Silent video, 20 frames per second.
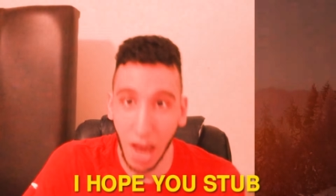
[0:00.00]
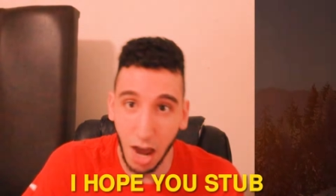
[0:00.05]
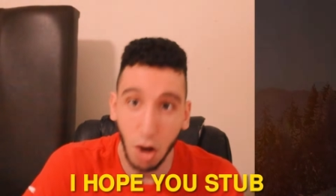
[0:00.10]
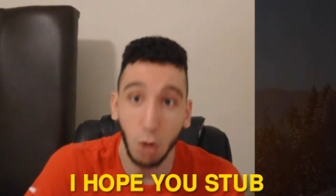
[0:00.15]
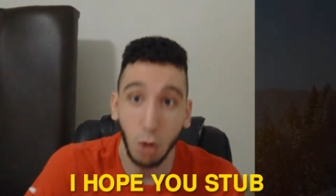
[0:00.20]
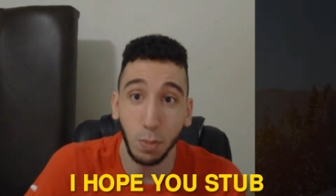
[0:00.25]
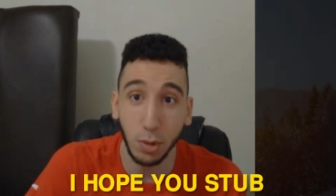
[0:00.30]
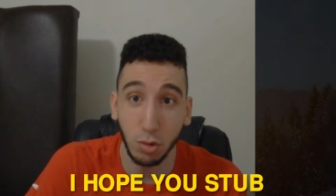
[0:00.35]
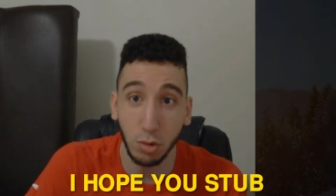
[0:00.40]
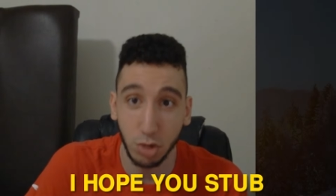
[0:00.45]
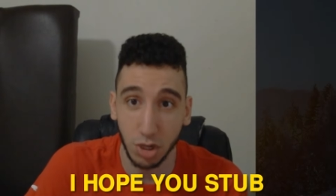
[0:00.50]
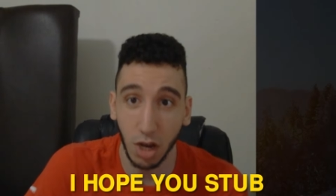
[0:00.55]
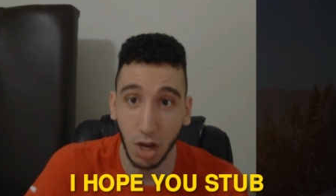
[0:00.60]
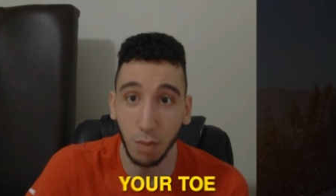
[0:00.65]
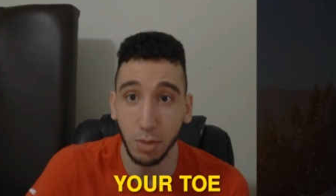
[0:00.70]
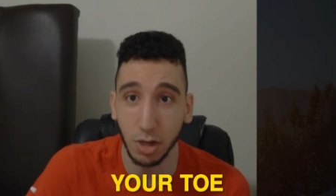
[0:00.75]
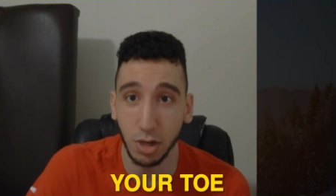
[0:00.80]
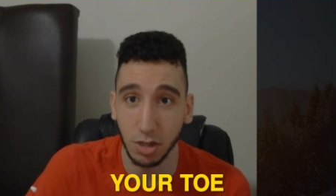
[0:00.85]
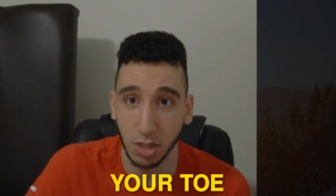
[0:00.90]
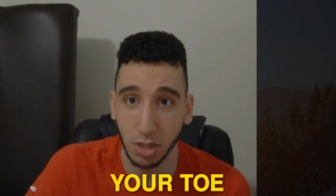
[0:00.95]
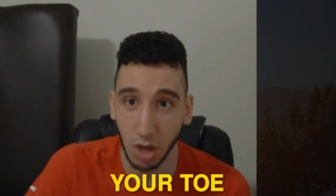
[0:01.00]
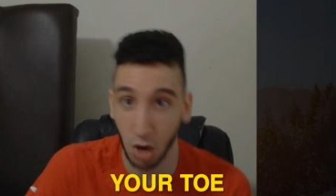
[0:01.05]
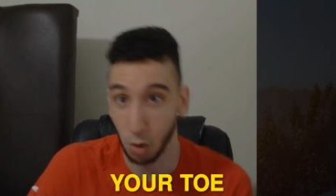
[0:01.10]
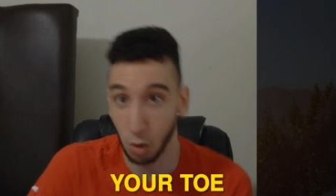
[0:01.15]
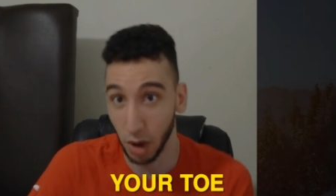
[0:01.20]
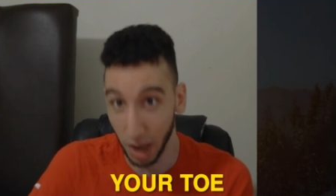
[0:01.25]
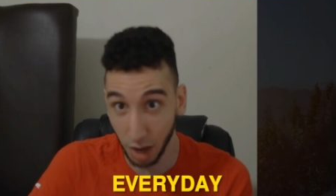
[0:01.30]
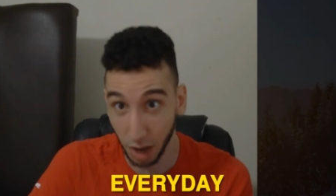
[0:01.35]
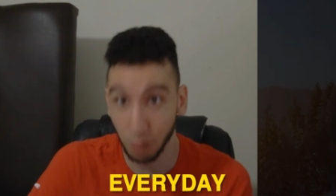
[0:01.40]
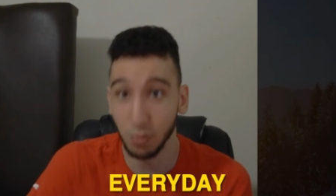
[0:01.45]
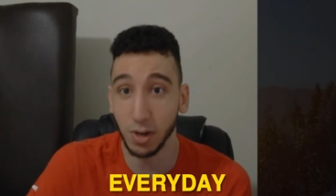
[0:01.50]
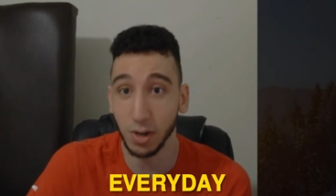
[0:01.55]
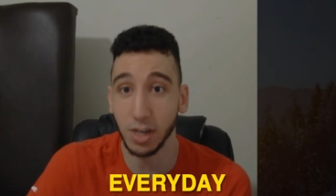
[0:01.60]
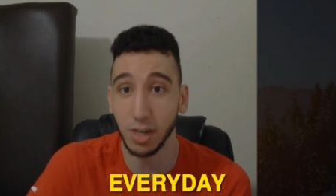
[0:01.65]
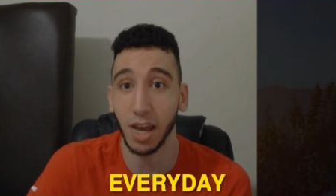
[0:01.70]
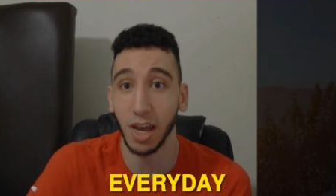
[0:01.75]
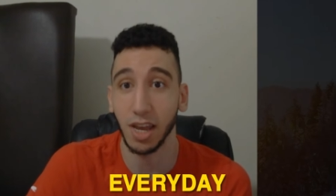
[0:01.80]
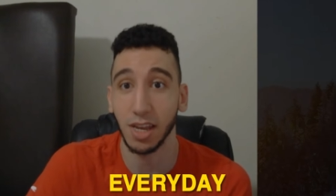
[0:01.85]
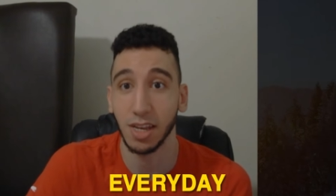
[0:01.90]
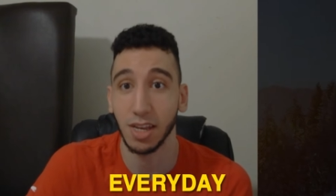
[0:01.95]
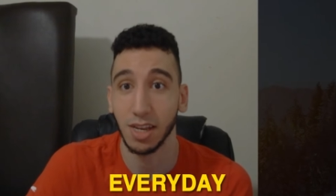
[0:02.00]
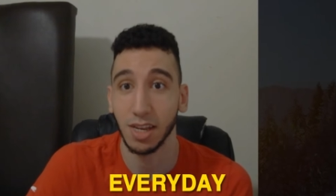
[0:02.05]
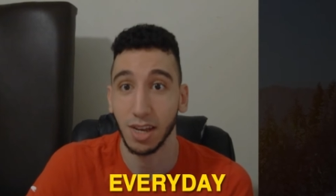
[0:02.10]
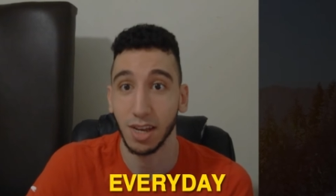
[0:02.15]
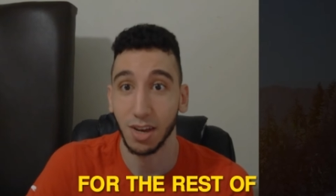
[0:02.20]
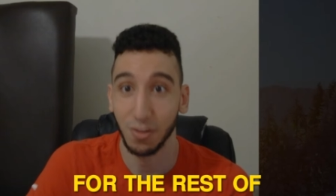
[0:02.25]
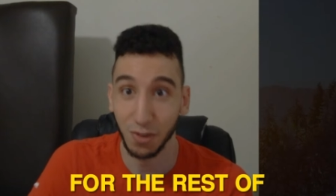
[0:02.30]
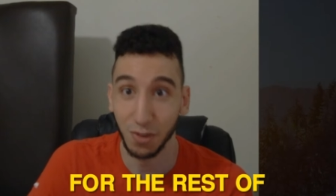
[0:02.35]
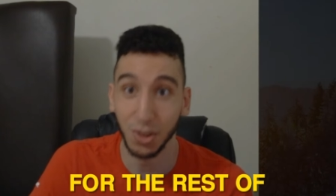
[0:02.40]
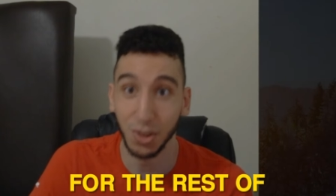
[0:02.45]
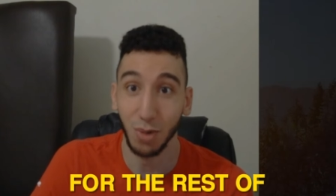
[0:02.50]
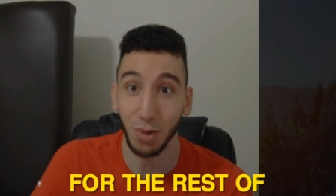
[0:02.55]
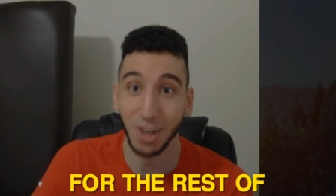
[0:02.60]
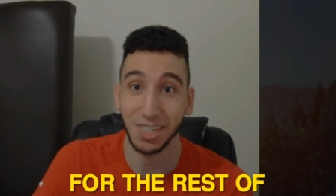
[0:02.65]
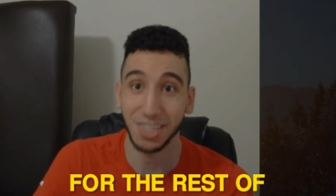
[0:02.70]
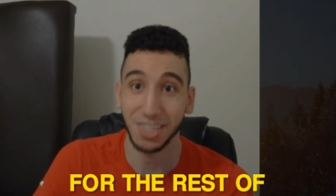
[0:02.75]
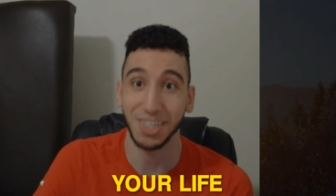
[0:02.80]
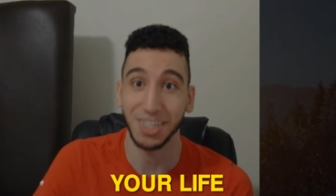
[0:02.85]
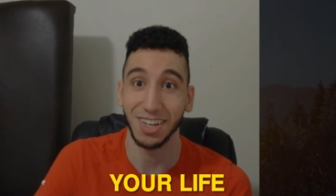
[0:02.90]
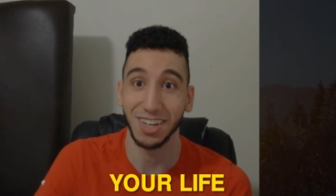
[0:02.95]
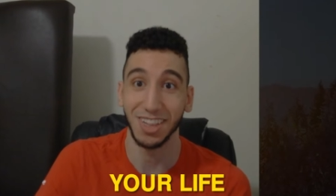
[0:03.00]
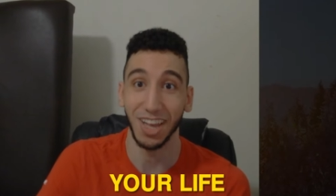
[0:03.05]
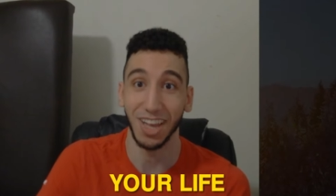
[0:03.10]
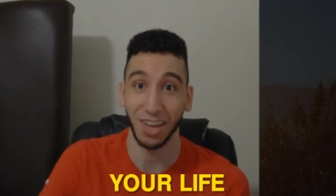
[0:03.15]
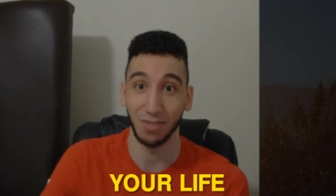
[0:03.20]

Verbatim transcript: hope you stub your toe every day for the rest of your life.